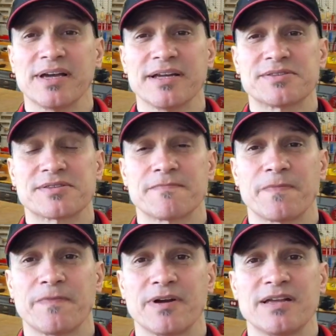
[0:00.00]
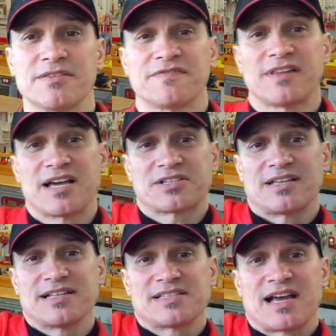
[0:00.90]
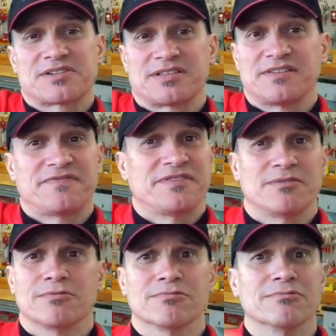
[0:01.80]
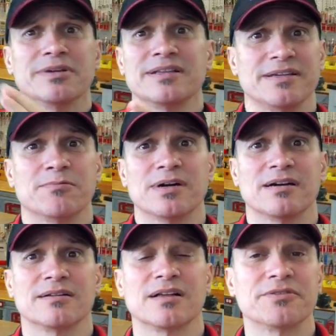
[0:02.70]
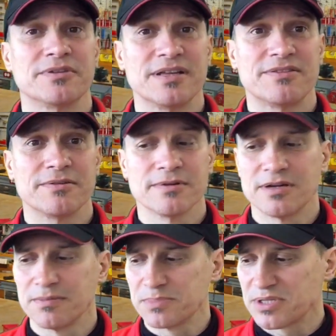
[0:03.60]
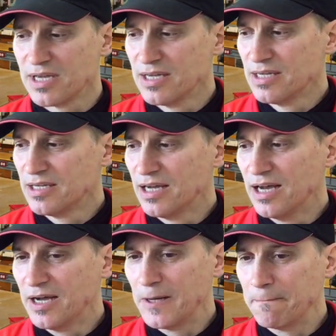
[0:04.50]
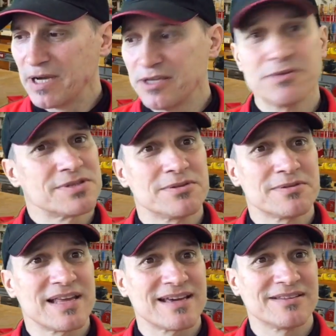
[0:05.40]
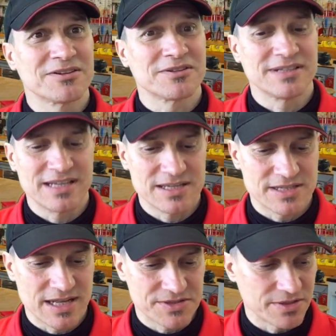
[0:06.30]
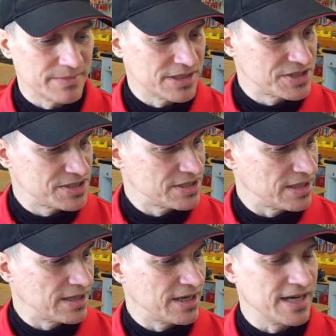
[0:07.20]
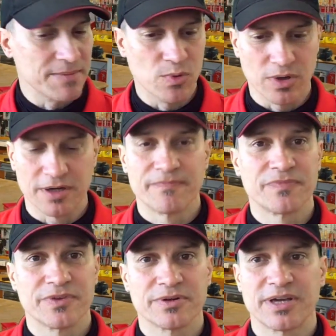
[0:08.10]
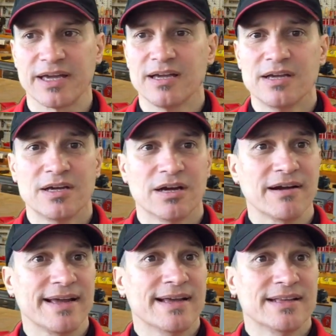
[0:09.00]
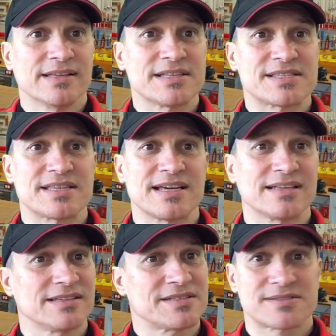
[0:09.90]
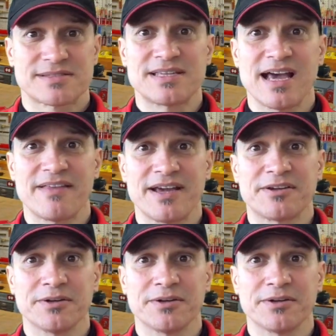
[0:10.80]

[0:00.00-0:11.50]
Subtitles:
lights, right? The flashlights actually fit really well underneath your arms. I used to do that in the early days, not so much anymore. Okay. All right, let's see how that